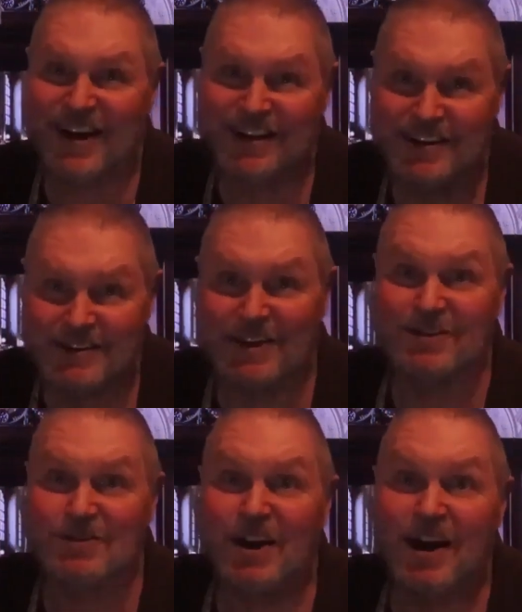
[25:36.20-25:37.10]
Why?
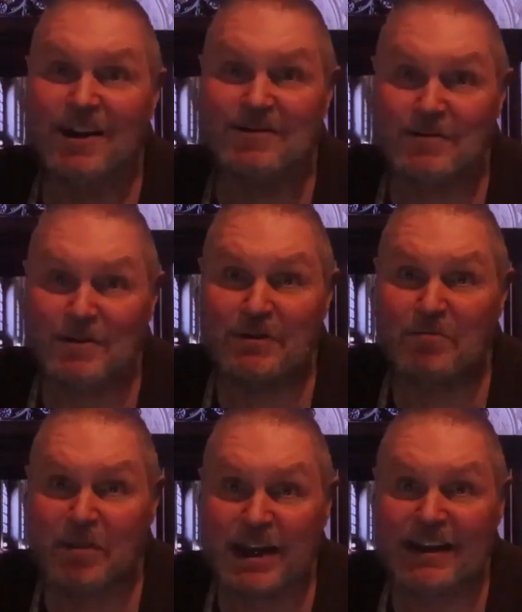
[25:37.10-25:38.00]
Because God's
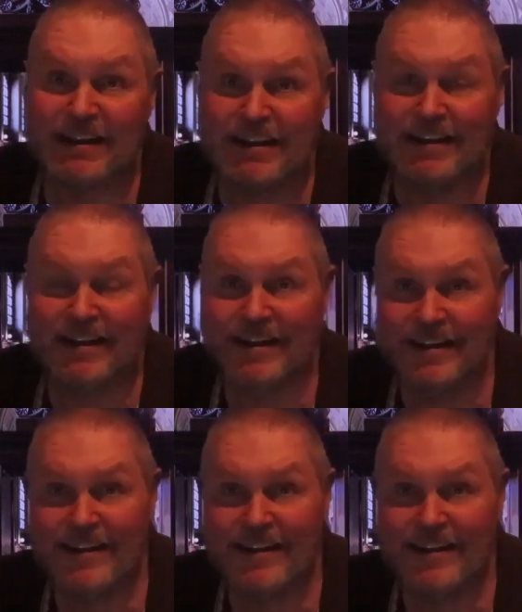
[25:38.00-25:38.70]
with me.